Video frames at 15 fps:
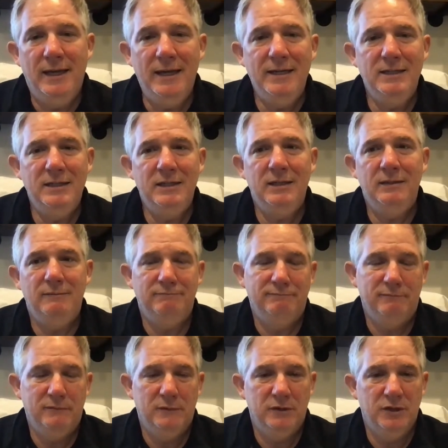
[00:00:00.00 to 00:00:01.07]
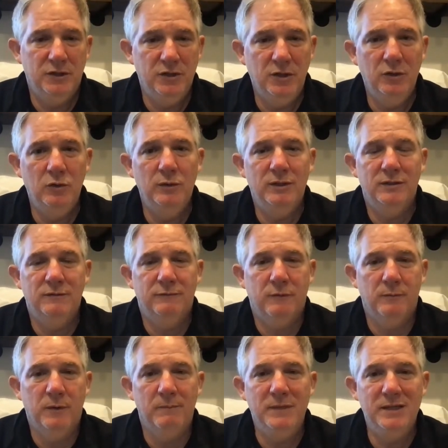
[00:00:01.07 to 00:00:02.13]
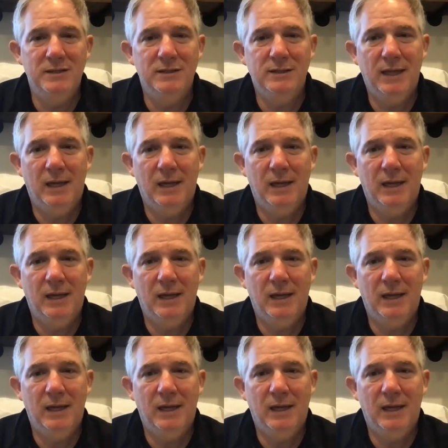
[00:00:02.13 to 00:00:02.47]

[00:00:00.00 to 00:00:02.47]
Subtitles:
easy to do is from a business